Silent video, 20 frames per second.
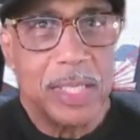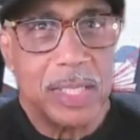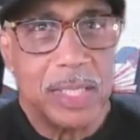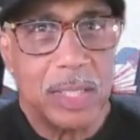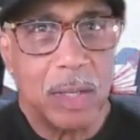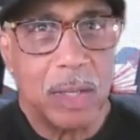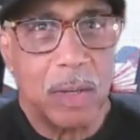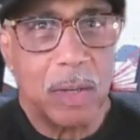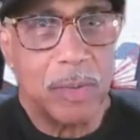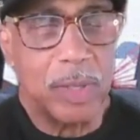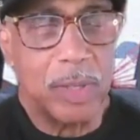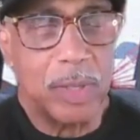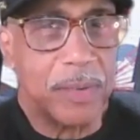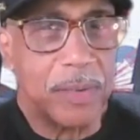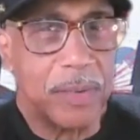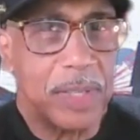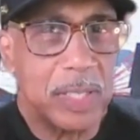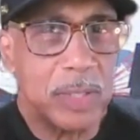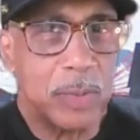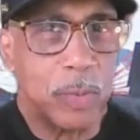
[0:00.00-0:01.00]
So,
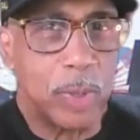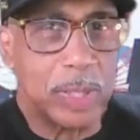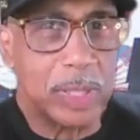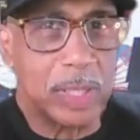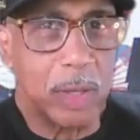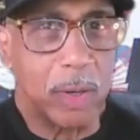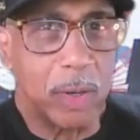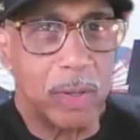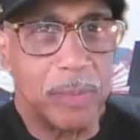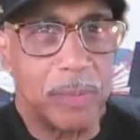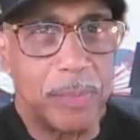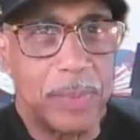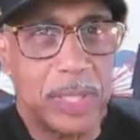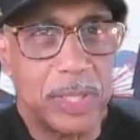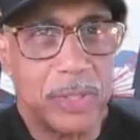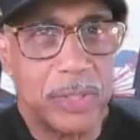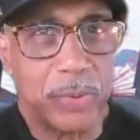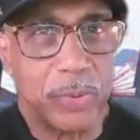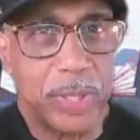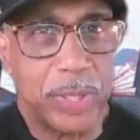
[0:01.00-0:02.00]
he doesn't want to go to
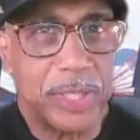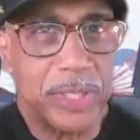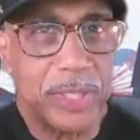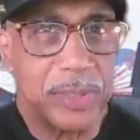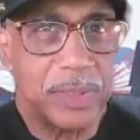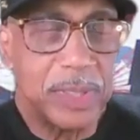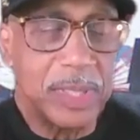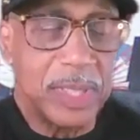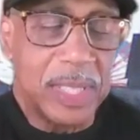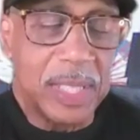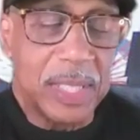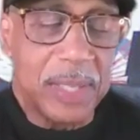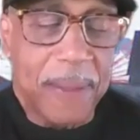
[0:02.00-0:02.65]
administration.